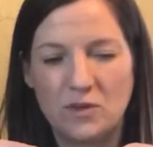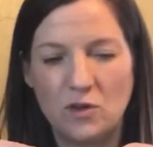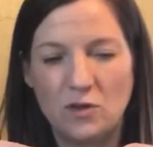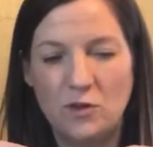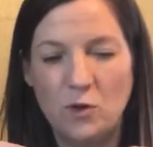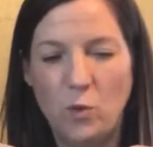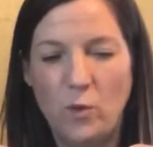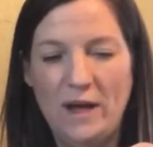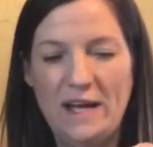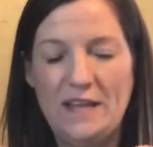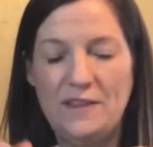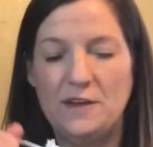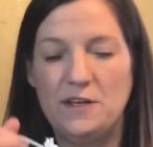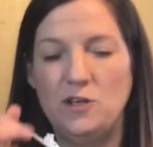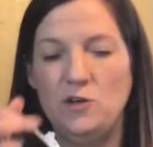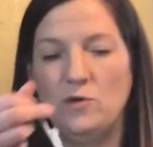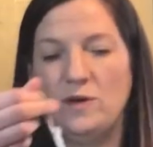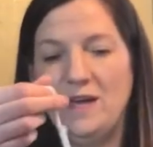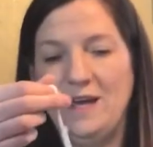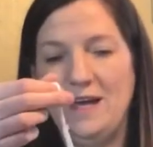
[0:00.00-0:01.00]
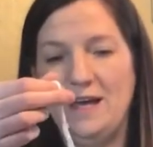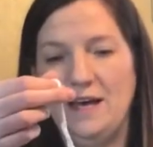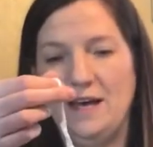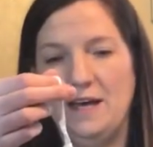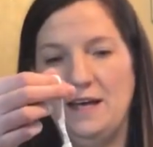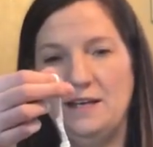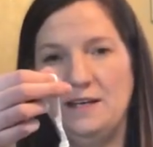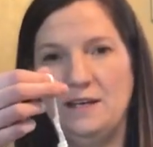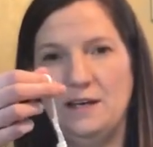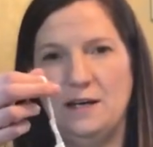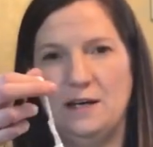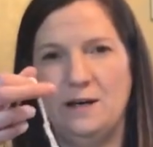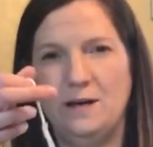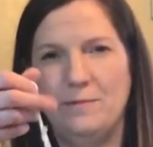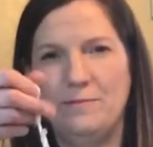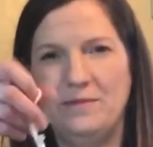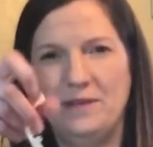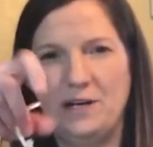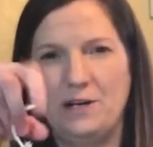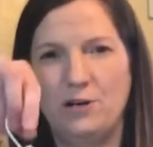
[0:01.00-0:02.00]
the way that you can,
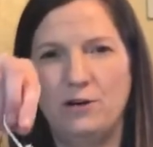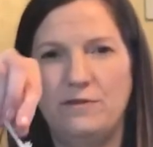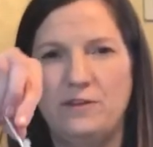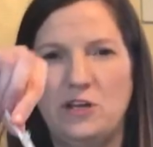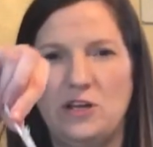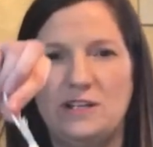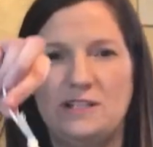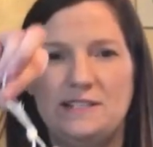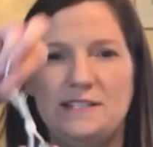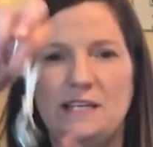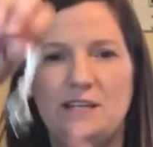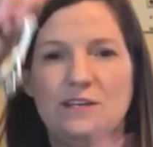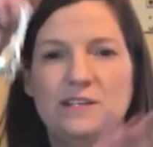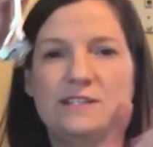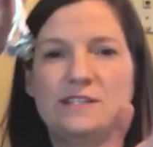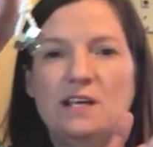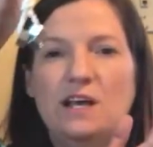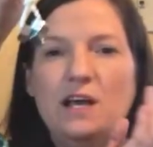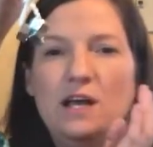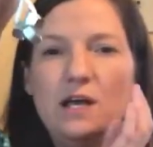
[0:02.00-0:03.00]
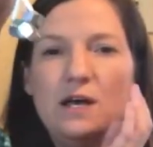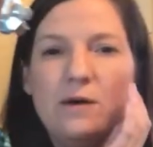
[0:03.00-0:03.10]
I don't know if you can see this,